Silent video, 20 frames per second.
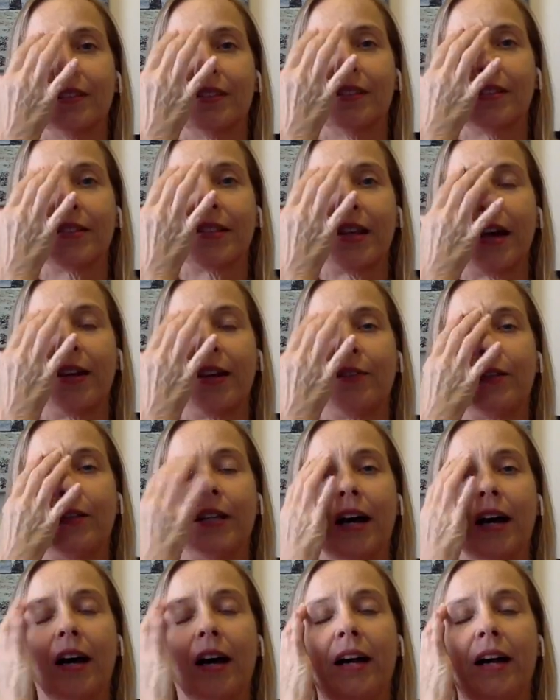Side of
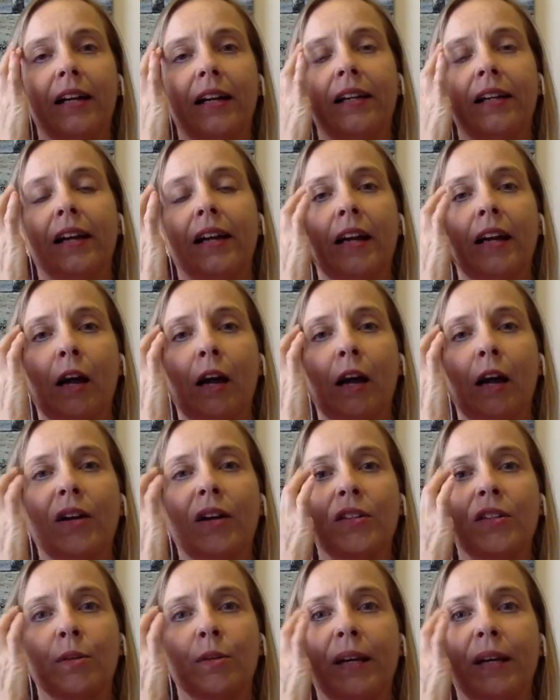the eye, and I
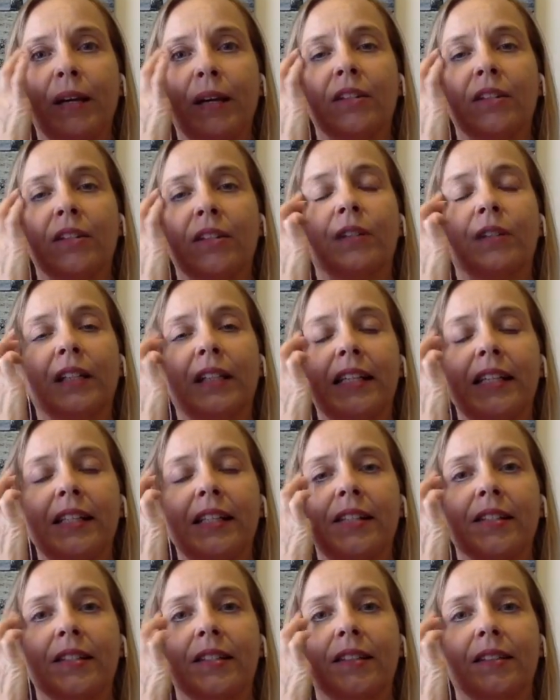want to begin to
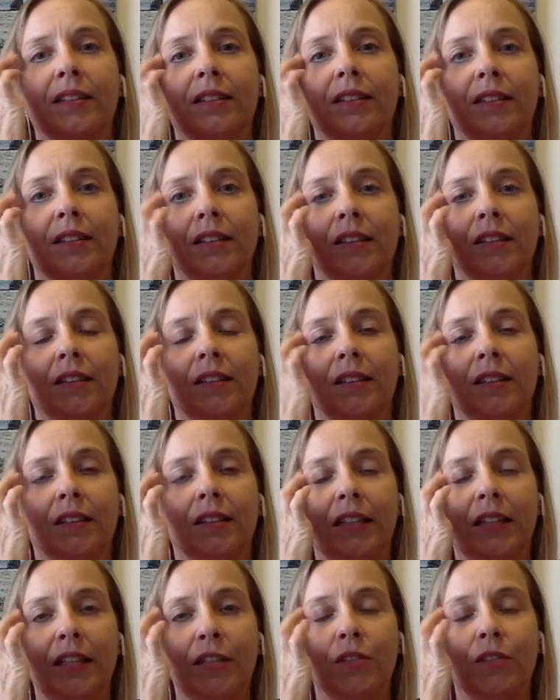release
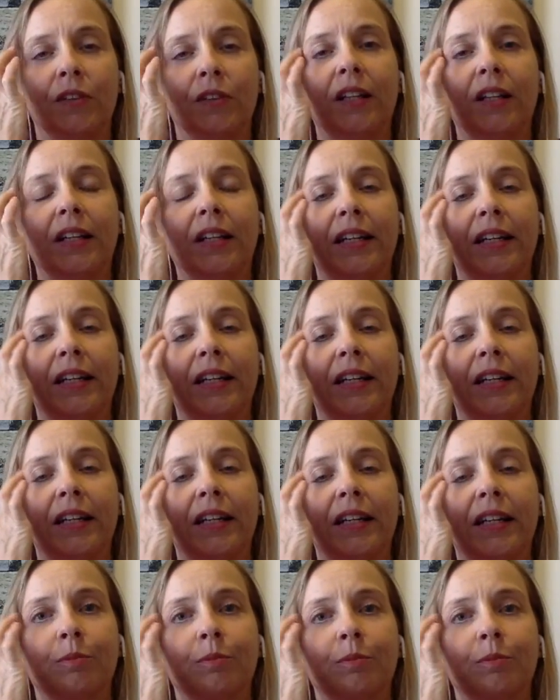these feelings.